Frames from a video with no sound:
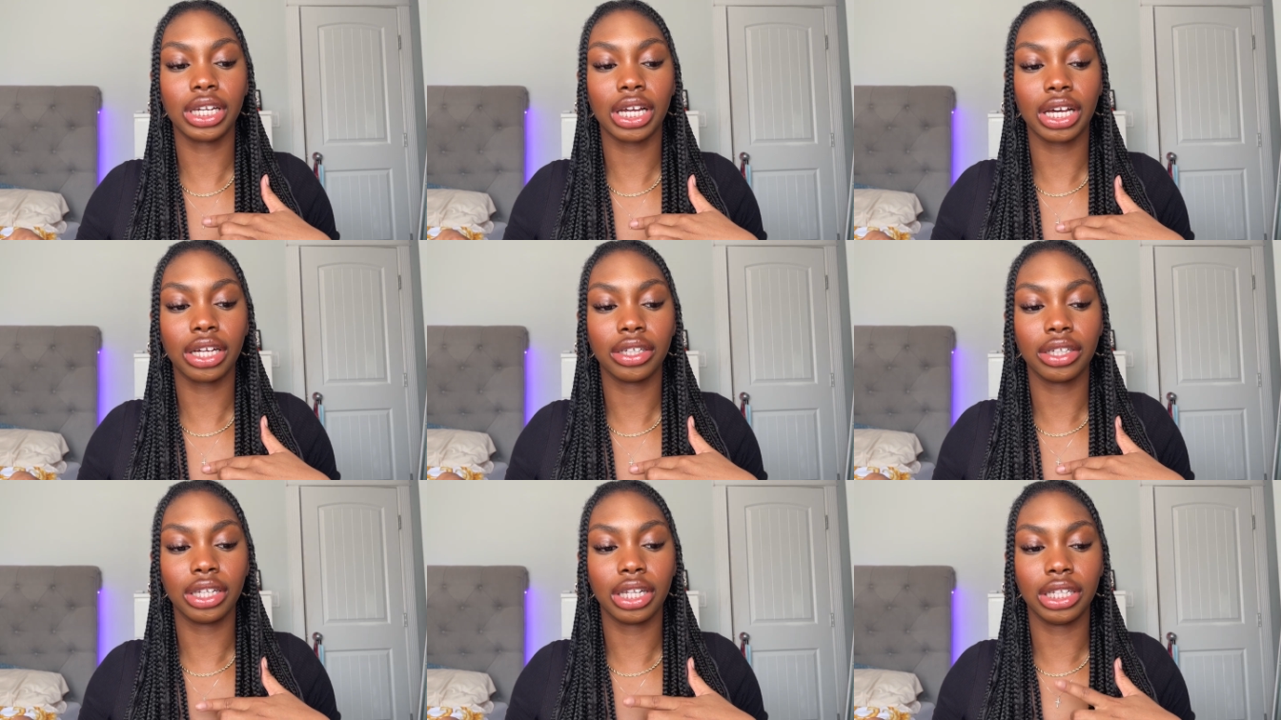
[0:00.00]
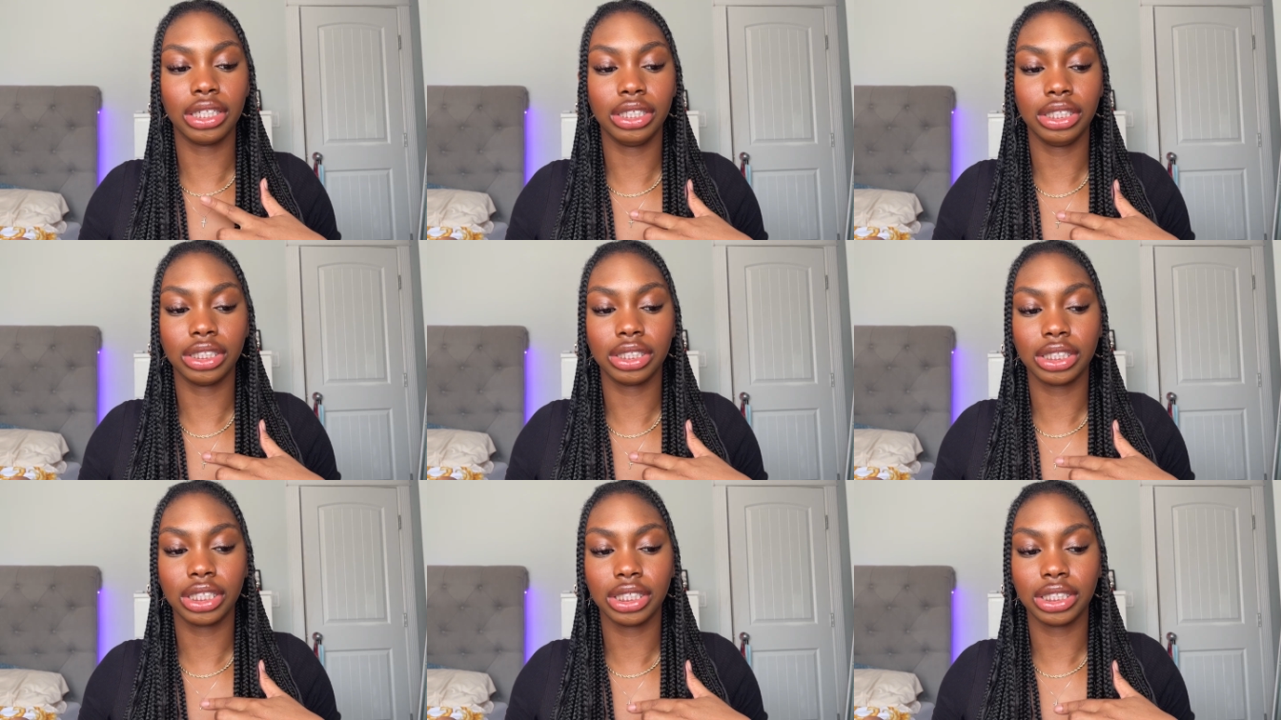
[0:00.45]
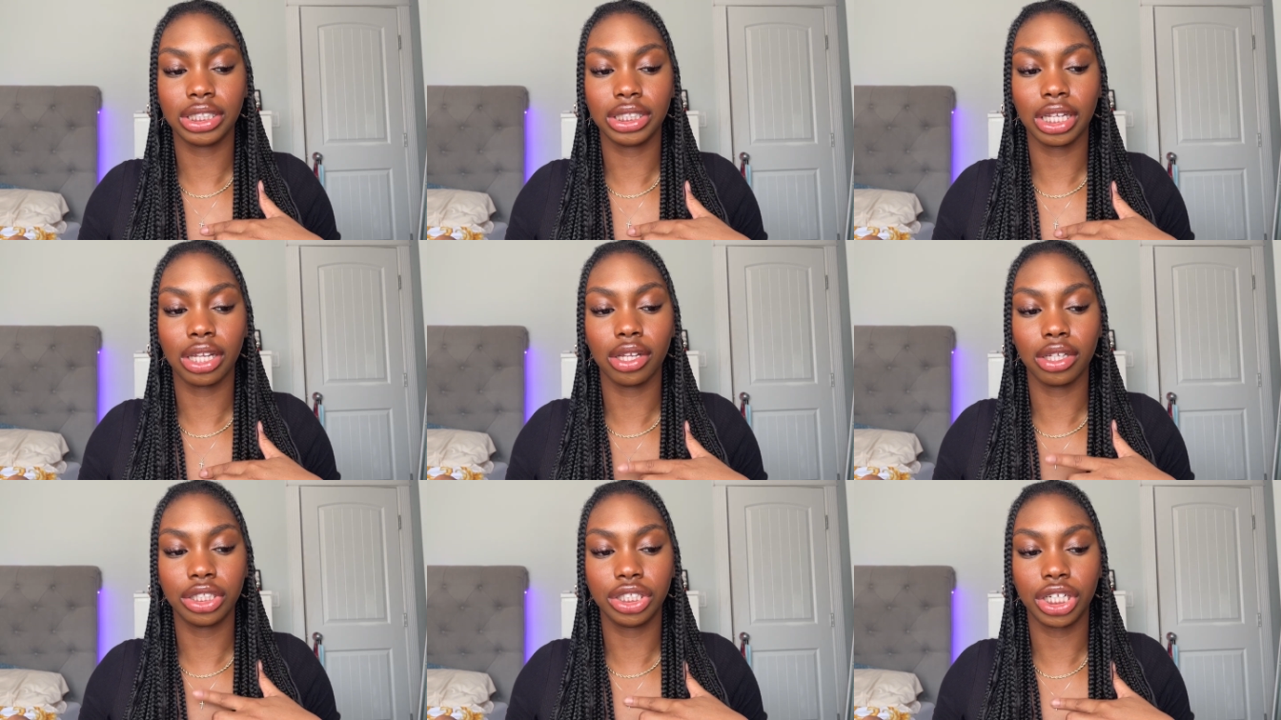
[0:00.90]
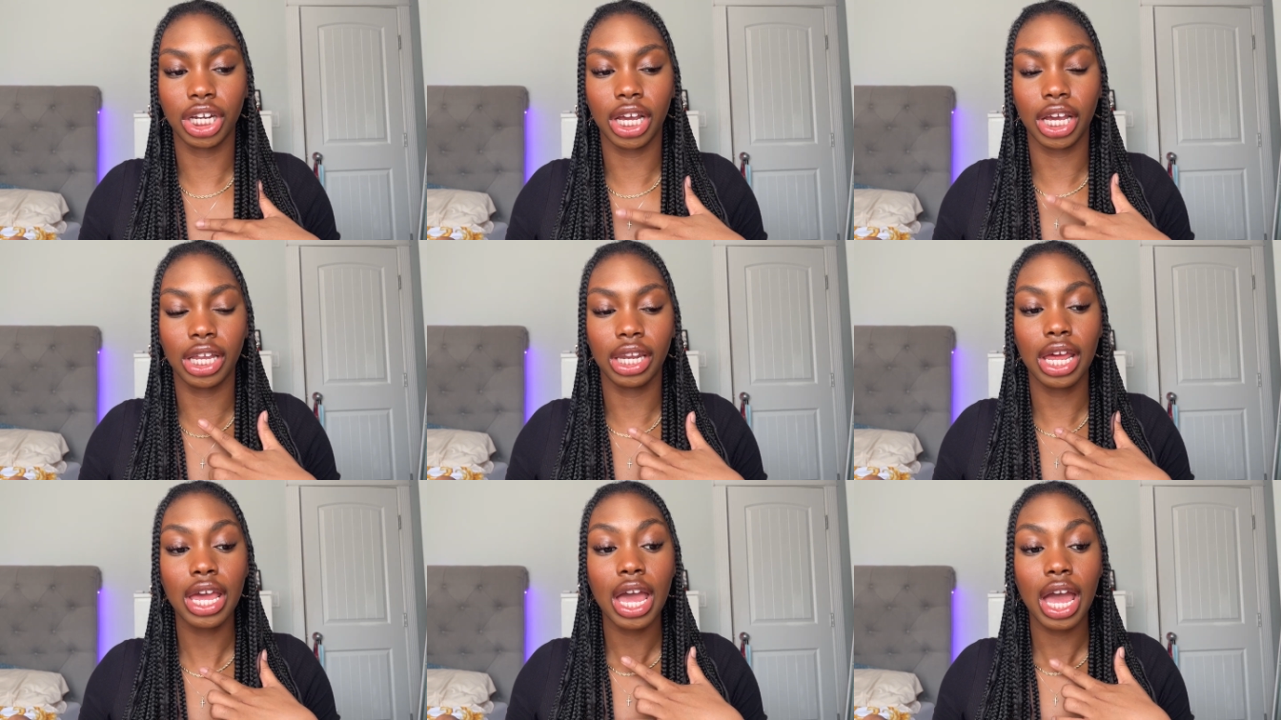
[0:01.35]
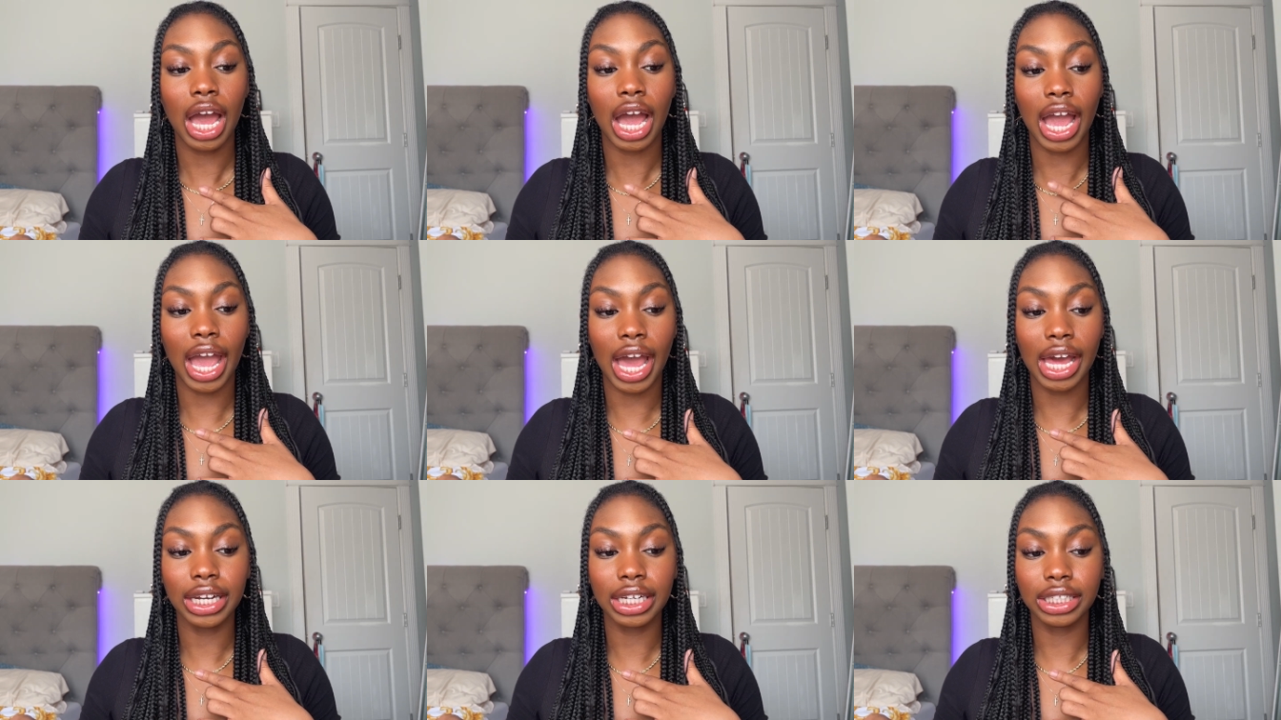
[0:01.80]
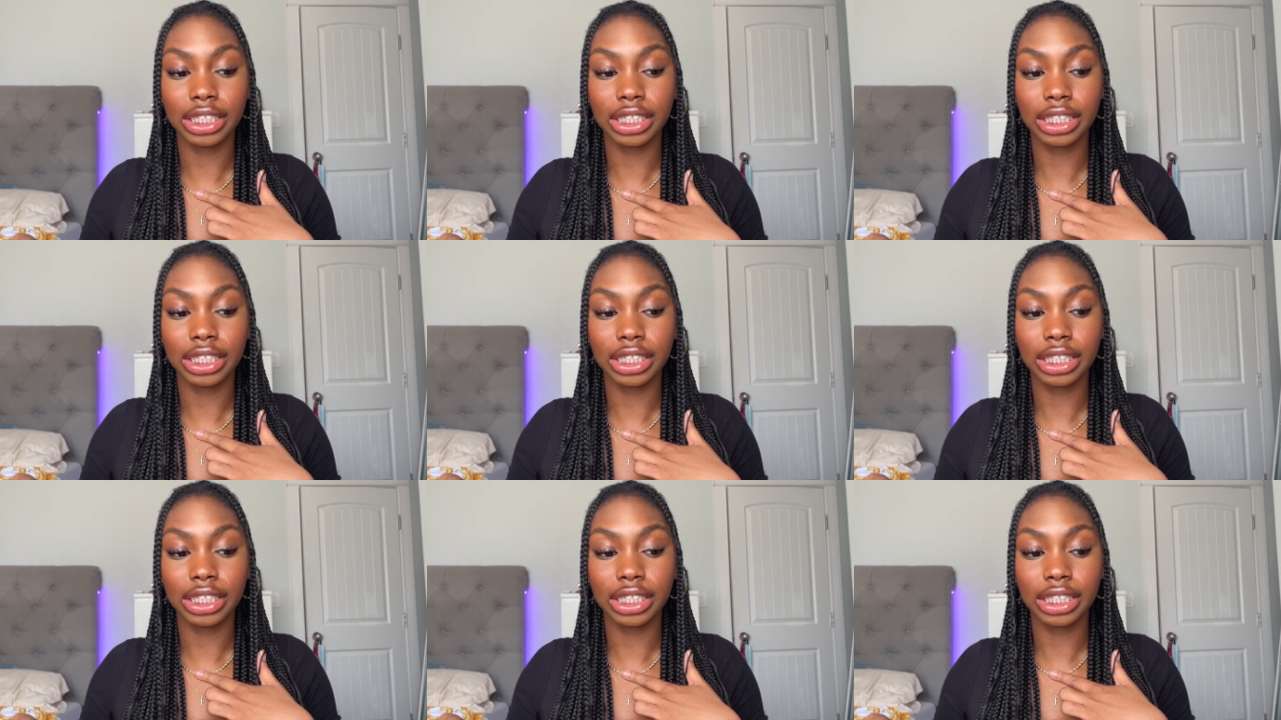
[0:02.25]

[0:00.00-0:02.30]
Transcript: out than just this little chain i added